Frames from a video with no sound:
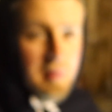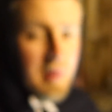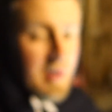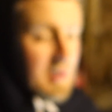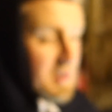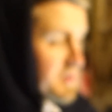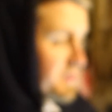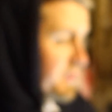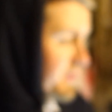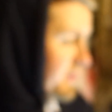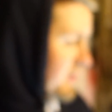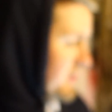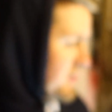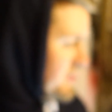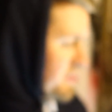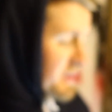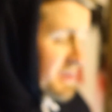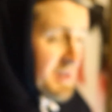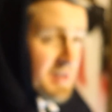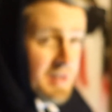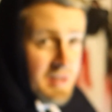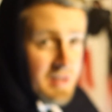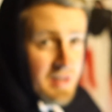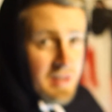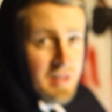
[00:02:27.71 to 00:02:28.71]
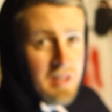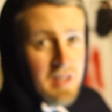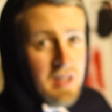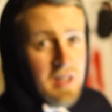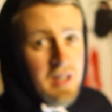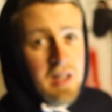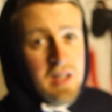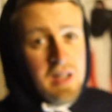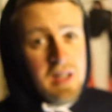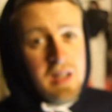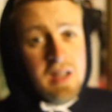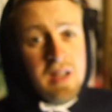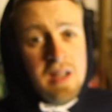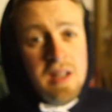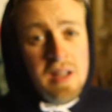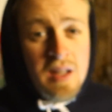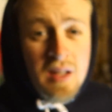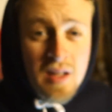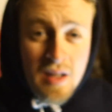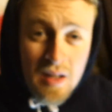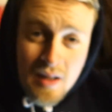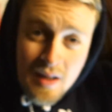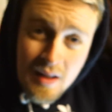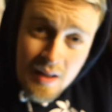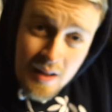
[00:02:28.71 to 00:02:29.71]
most things we do,
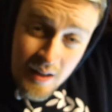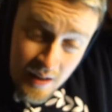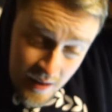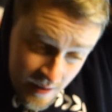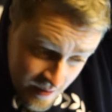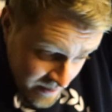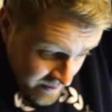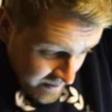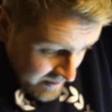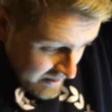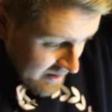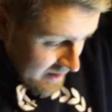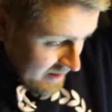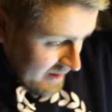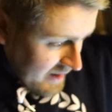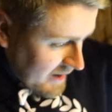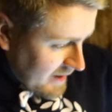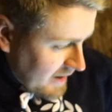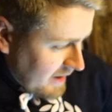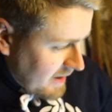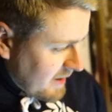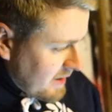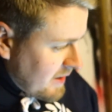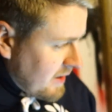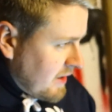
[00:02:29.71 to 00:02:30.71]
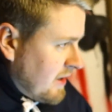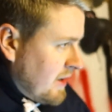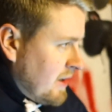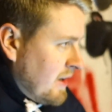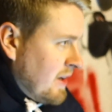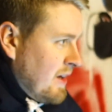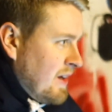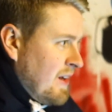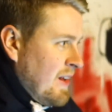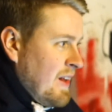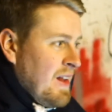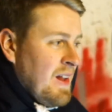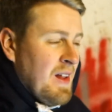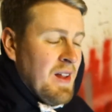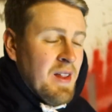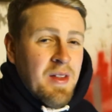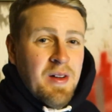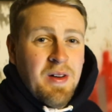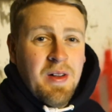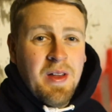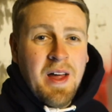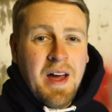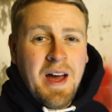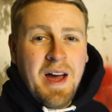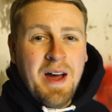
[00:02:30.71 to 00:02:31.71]
we
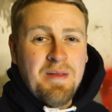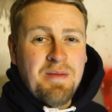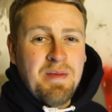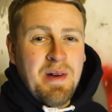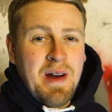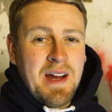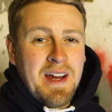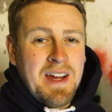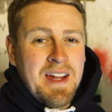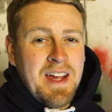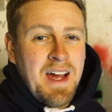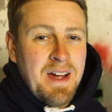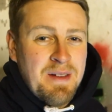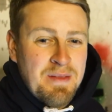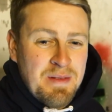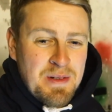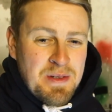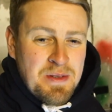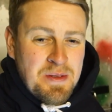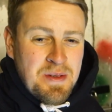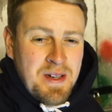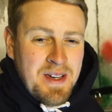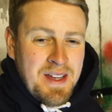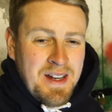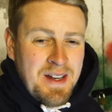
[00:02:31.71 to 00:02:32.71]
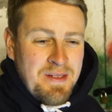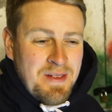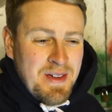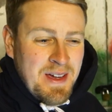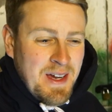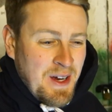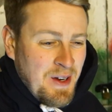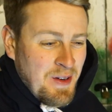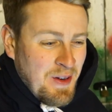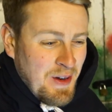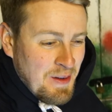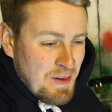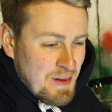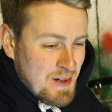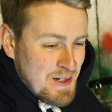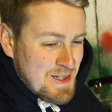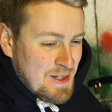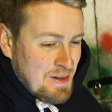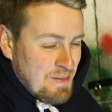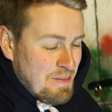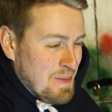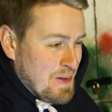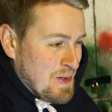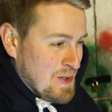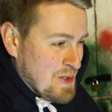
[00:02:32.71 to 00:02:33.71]
thought the handbrake cables were going to be a quick,
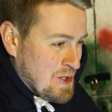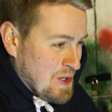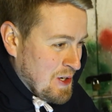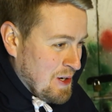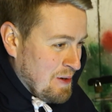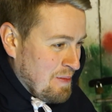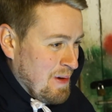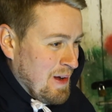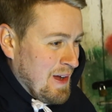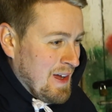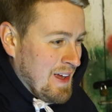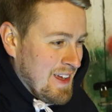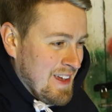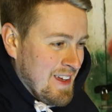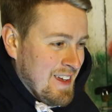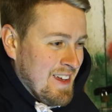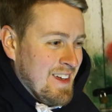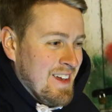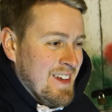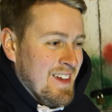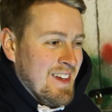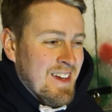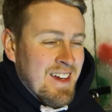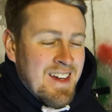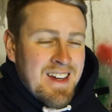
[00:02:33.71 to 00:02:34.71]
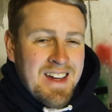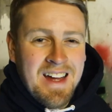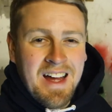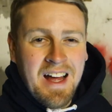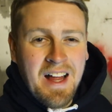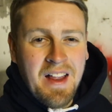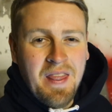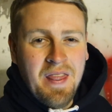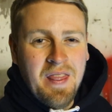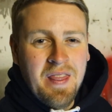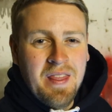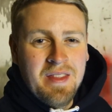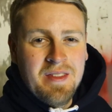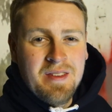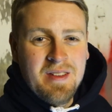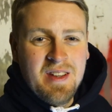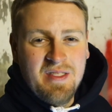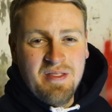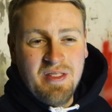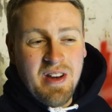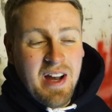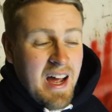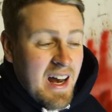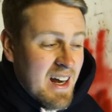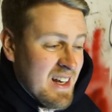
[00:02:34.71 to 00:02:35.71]
simple job. And
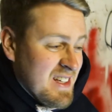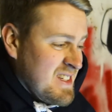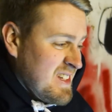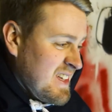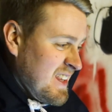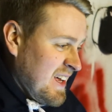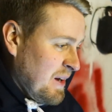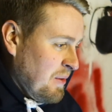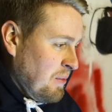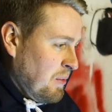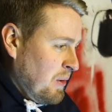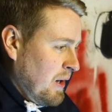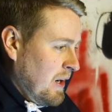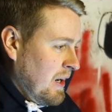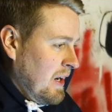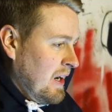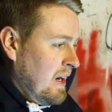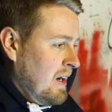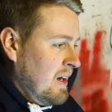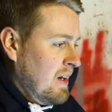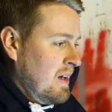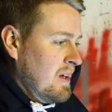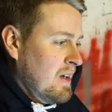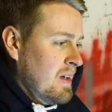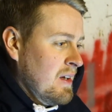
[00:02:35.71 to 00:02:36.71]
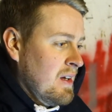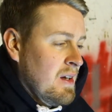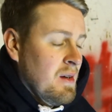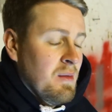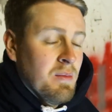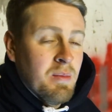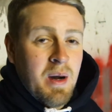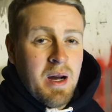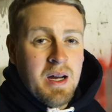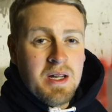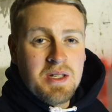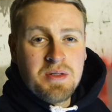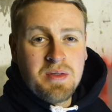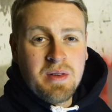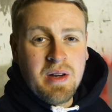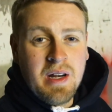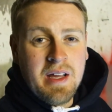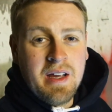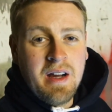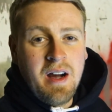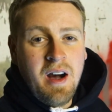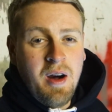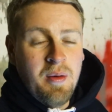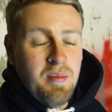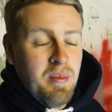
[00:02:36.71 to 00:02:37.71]
in reality they were, but it's really
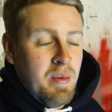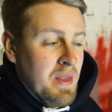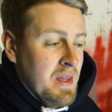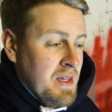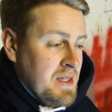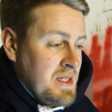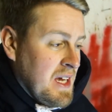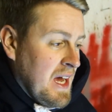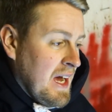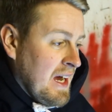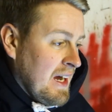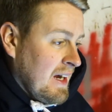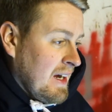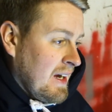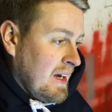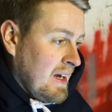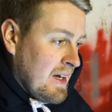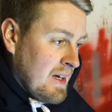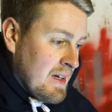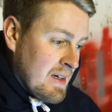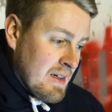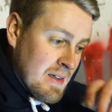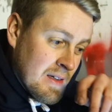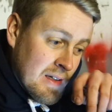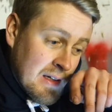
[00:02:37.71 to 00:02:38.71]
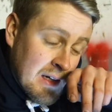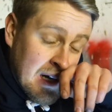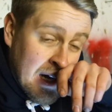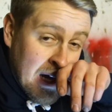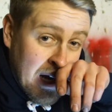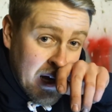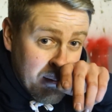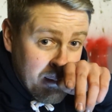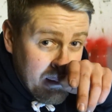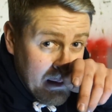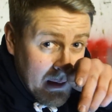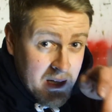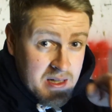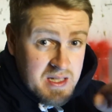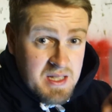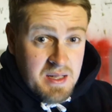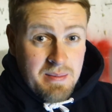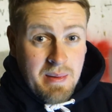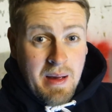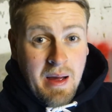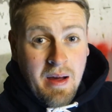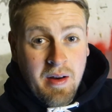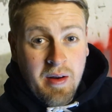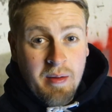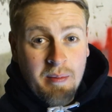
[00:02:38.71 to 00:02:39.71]
hard with the tank up because the
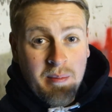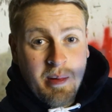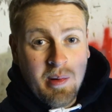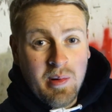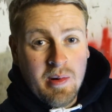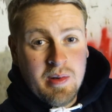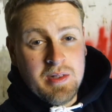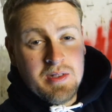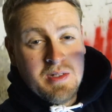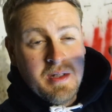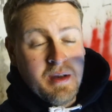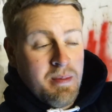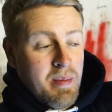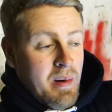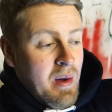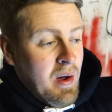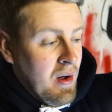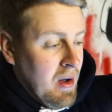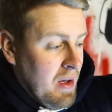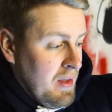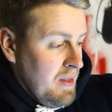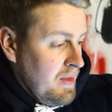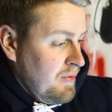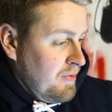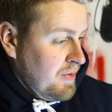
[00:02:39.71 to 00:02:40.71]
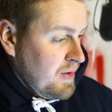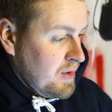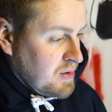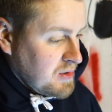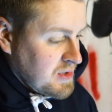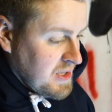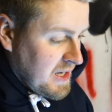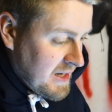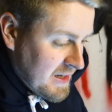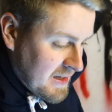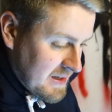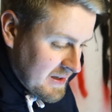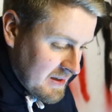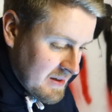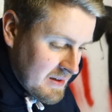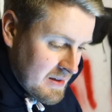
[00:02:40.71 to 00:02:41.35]
mounting points are behind the fuel tank.